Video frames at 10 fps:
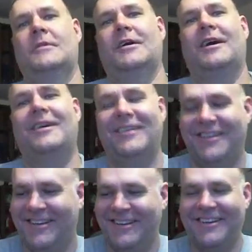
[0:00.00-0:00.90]

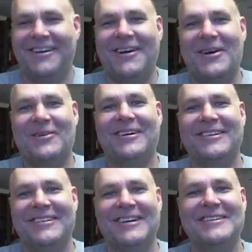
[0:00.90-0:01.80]

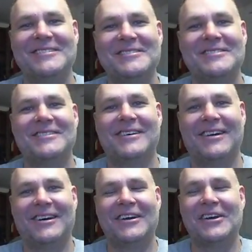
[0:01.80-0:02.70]
Alright, guys.
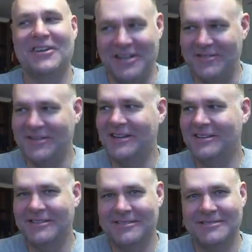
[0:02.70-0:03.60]
Good
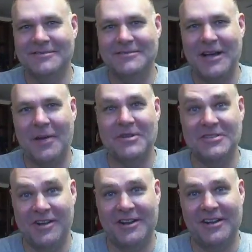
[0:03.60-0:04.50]
evening. Happy
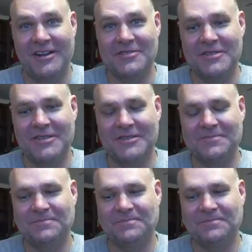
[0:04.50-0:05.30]
Sunday night to you.